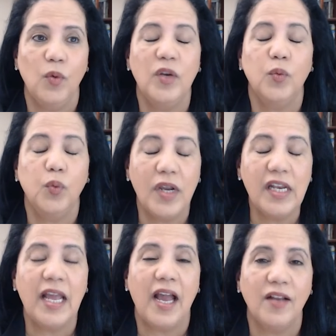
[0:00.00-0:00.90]
we
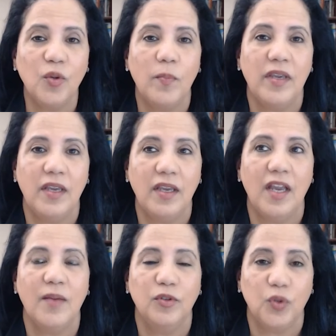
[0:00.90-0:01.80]
really have to be
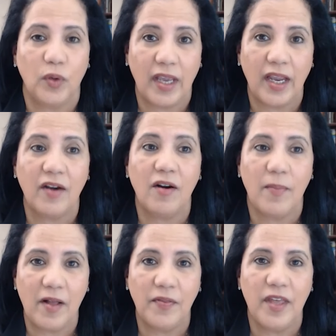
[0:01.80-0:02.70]
able to care
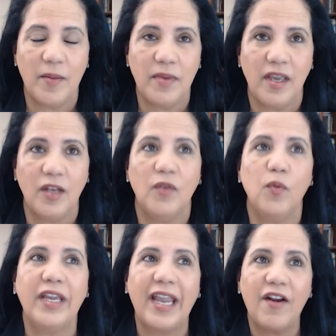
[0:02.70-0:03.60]
about them and if
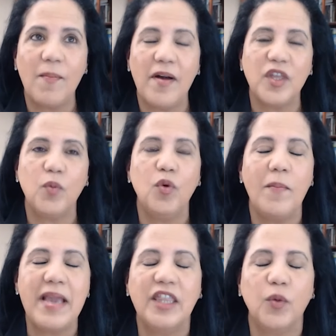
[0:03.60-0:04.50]
we care about them we'll
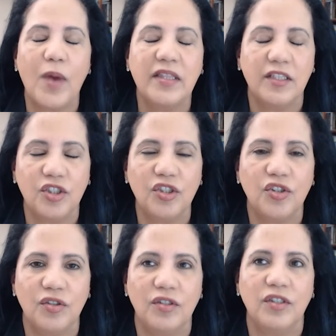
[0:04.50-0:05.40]
make the right
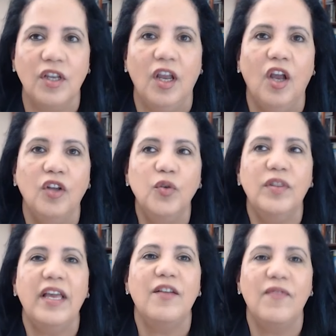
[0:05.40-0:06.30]
decisions to
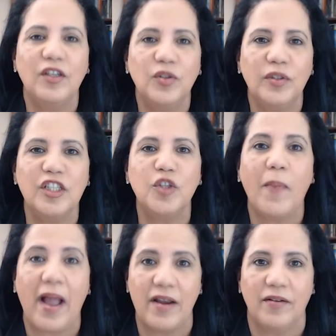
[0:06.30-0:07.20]
then eventually
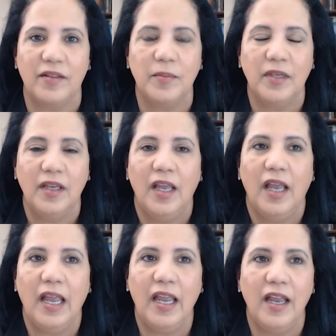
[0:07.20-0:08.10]
inspire them
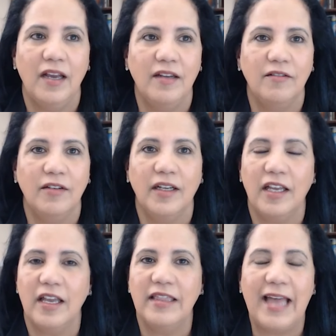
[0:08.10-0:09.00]
and
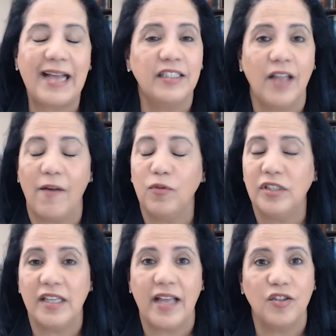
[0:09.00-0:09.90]
that's i would
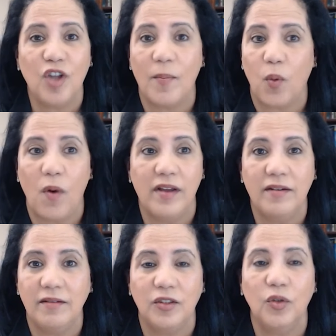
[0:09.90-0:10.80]
say that's number
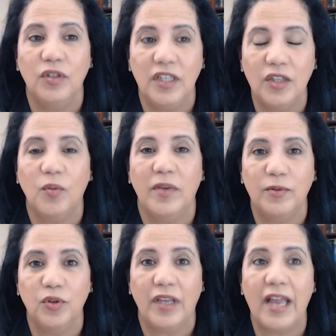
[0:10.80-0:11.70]
one you need to be
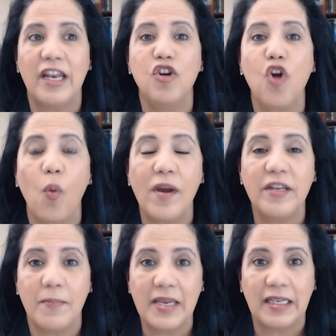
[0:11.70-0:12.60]
able to and know what
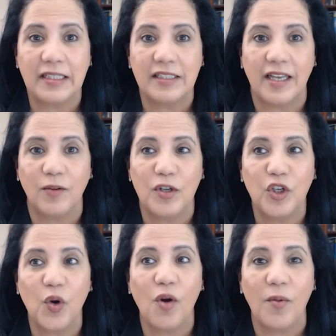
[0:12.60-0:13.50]
it means like when
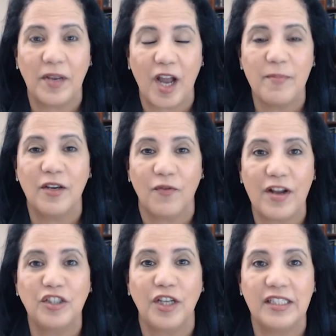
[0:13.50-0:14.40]
you are becoming a
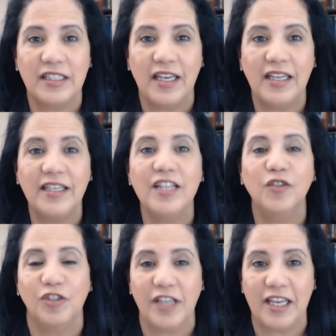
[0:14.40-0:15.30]
franchisee
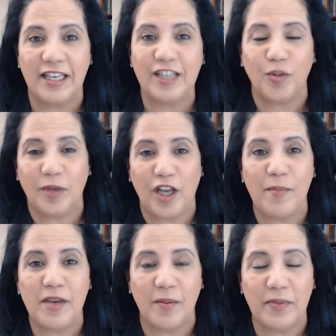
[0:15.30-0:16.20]
yes you're saying yes to
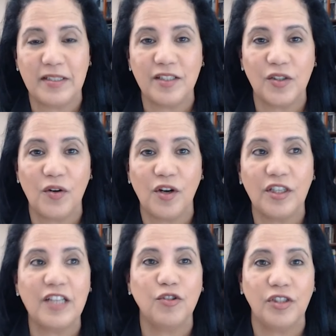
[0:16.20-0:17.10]
becoming a business owner
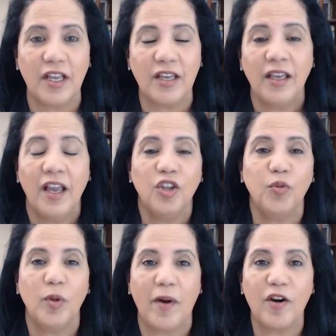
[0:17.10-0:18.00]
yes you're saying
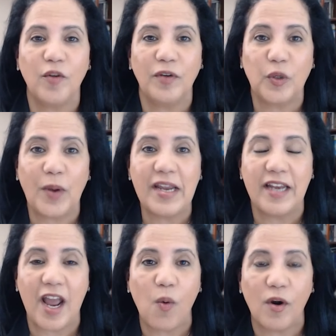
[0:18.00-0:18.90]
to be part of a great
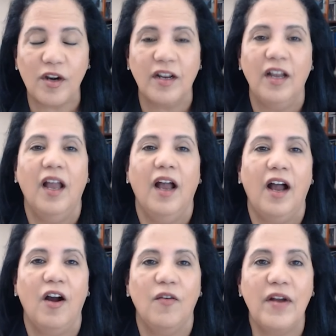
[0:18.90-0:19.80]
network
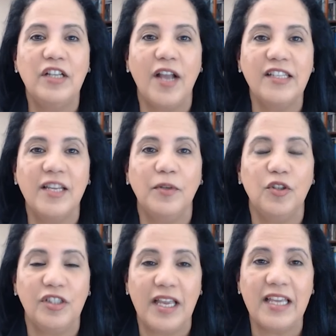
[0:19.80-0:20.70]
uh, of franchising but
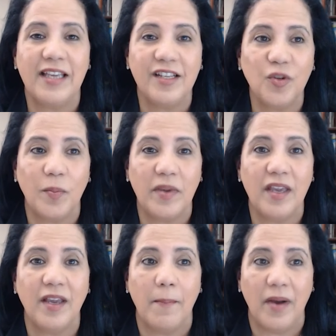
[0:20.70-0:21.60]
you're saying yes to
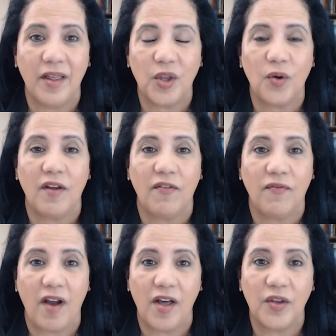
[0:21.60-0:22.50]
being a mother a
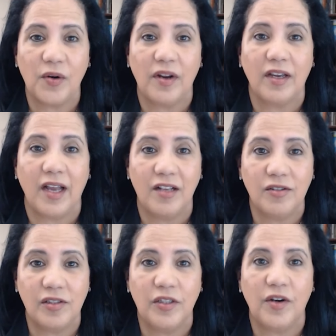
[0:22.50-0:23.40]
father a
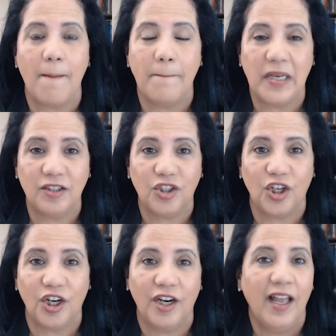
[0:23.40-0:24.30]
counselor a
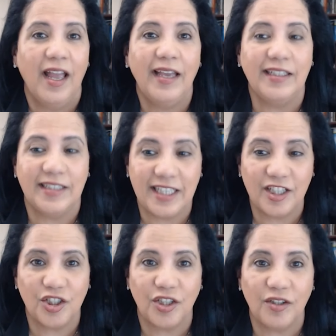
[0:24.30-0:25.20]
mentor a
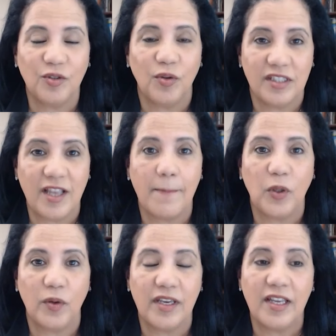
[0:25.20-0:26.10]
teacher to these
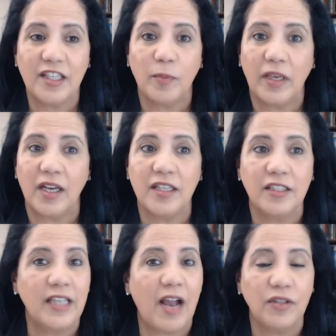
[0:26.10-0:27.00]
employees because
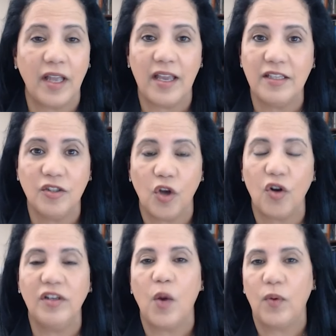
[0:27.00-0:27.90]
nowadays not
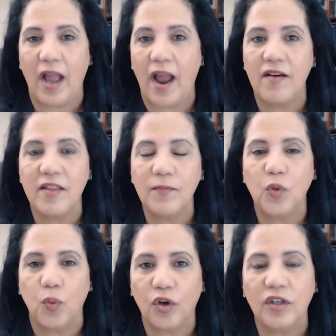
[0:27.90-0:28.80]
only are we hire them
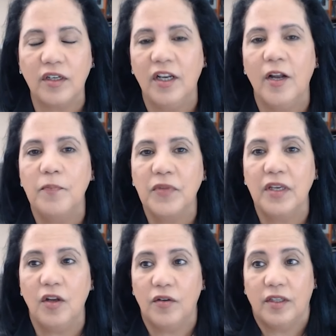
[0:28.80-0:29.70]
to work
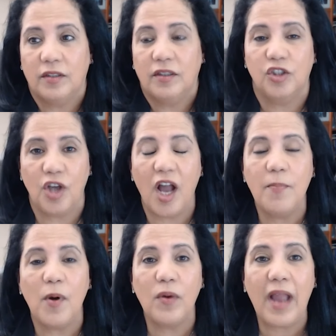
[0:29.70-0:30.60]
you know the, the job
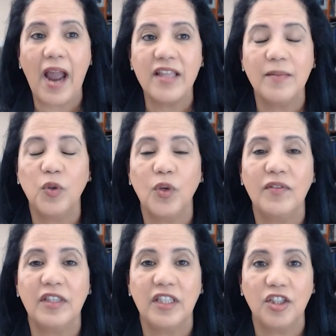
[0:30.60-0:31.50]
but we hire them to
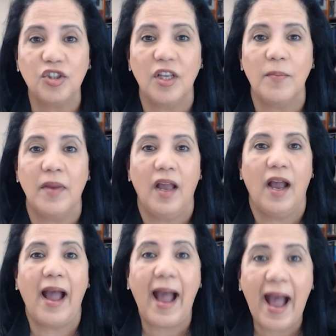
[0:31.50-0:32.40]
even teach them
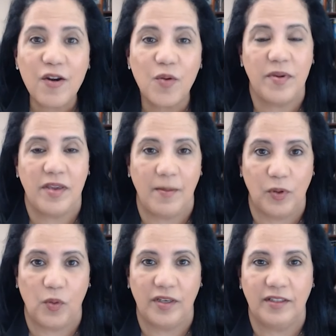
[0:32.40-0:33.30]
how to be
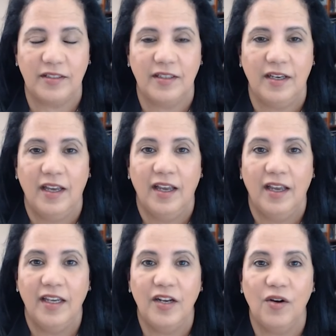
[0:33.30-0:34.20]
employees
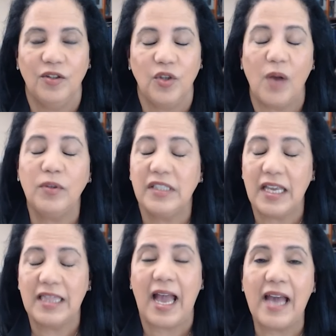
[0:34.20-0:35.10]
you know so i would
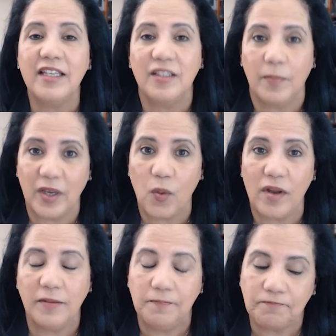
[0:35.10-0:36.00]
say that is a big one